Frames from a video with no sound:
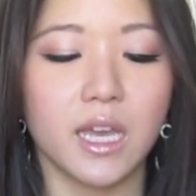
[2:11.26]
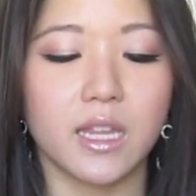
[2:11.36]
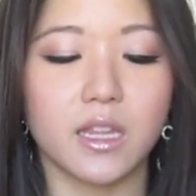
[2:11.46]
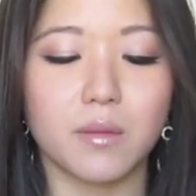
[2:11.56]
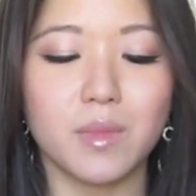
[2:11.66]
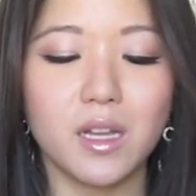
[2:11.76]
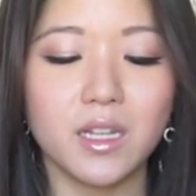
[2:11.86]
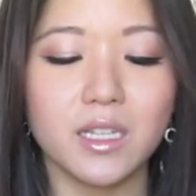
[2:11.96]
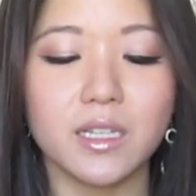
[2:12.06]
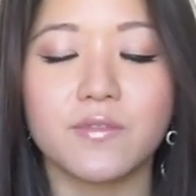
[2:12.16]
And then the
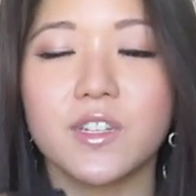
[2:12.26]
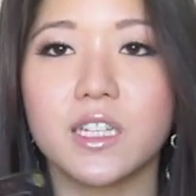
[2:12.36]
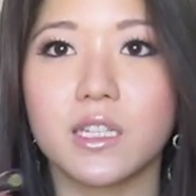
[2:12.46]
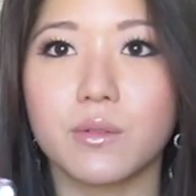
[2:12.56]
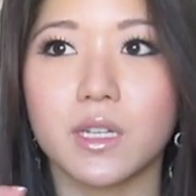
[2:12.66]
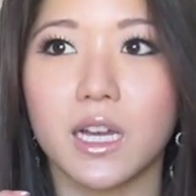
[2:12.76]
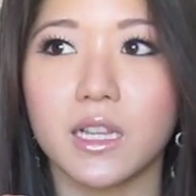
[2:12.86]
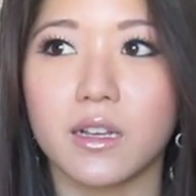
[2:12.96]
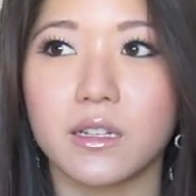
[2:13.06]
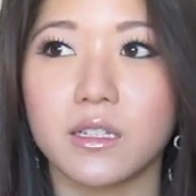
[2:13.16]
Milani Infinite Liquid
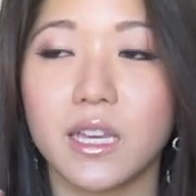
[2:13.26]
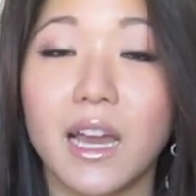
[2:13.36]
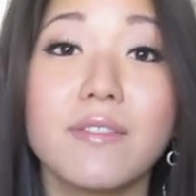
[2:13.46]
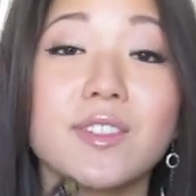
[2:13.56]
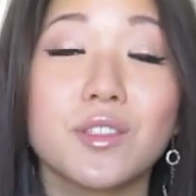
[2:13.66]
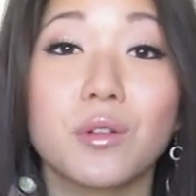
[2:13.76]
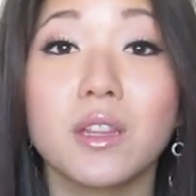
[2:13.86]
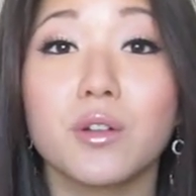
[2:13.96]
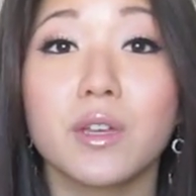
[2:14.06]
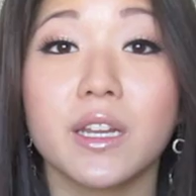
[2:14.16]
Eyeliner, they have a store
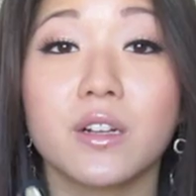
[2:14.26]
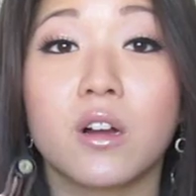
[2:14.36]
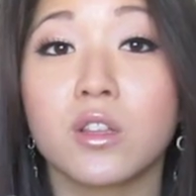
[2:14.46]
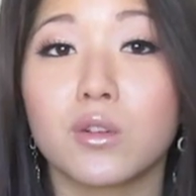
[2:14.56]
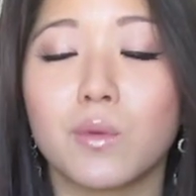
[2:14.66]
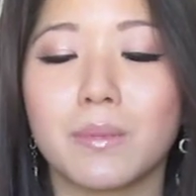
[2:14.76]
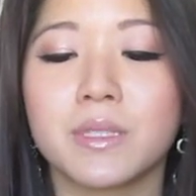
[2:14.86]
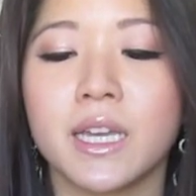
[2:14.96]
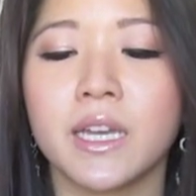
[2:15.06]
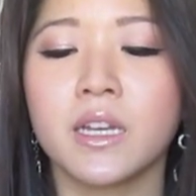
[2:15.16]
locator on their
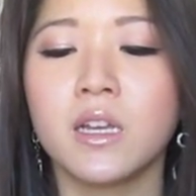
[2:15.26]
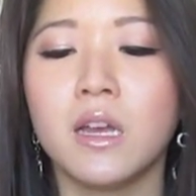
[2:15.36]
website,